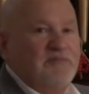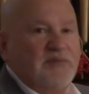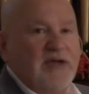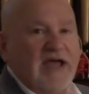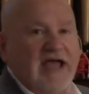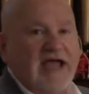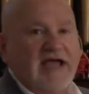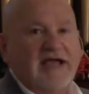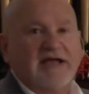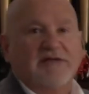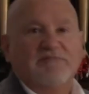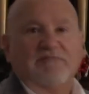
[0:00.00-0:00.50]

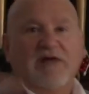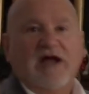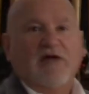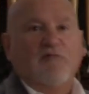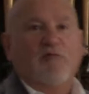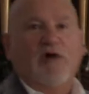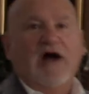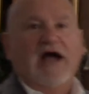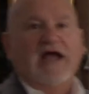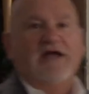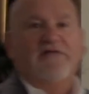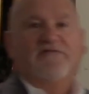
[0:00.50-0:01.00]
Peg, my
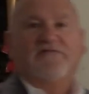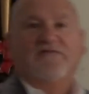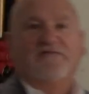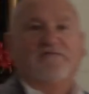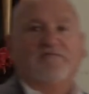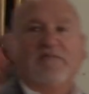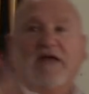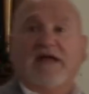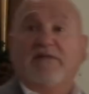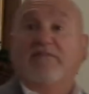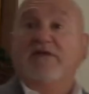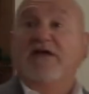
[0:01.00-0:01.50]
wife,
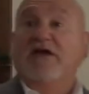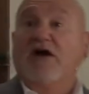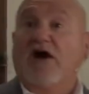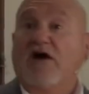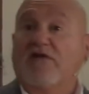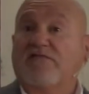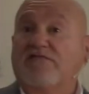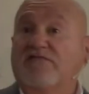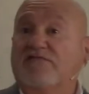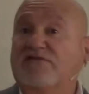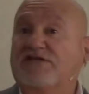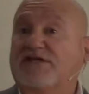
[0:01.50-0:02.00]
maybe
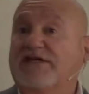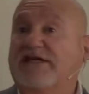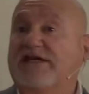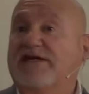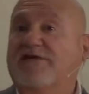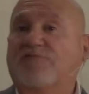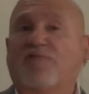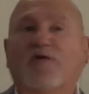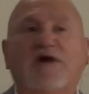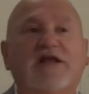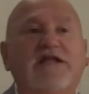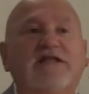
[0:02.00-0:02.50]
others here
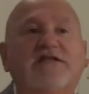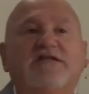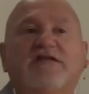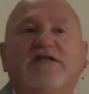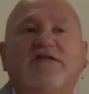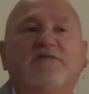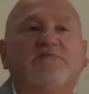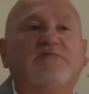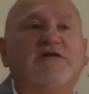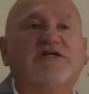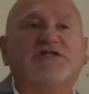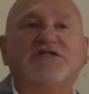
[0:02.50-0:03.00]
went into
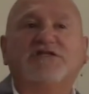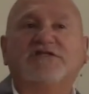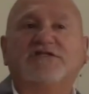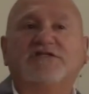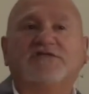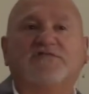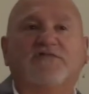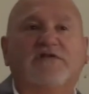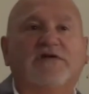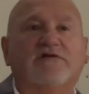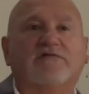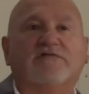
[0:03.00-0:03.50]
the missions
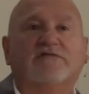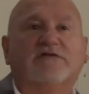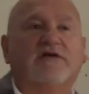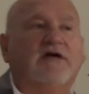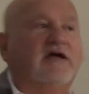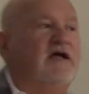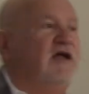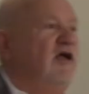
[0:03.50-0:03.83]
field.